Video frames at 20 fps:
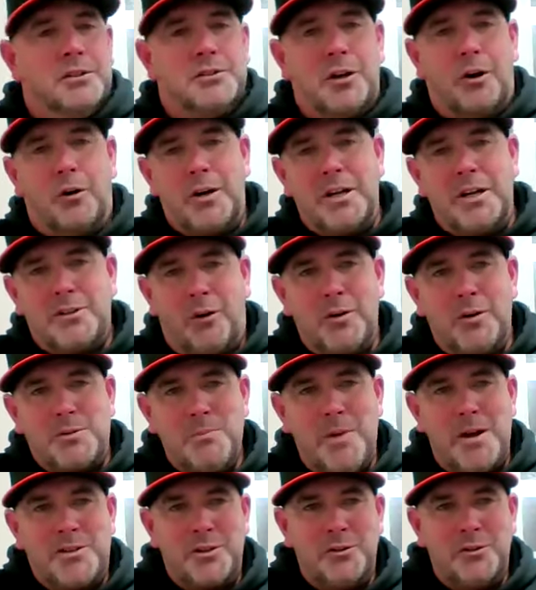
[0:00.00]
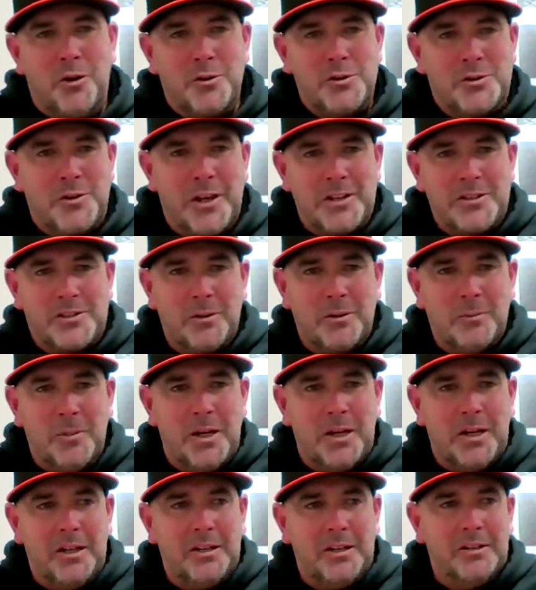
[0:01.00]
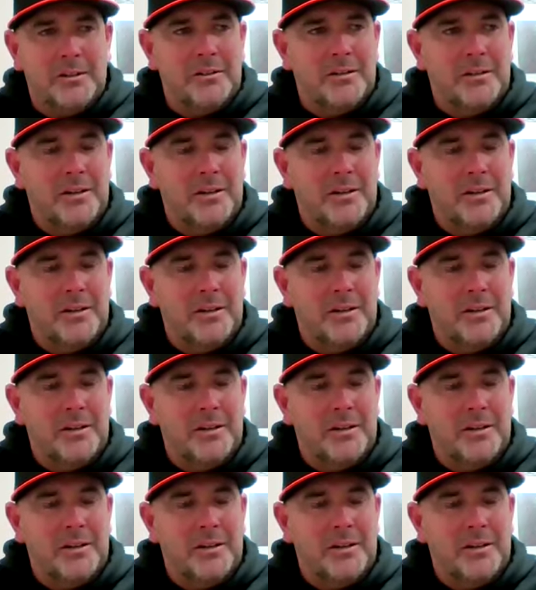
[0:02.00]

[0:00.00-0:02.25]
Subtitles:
So he's always mentioned those things to me.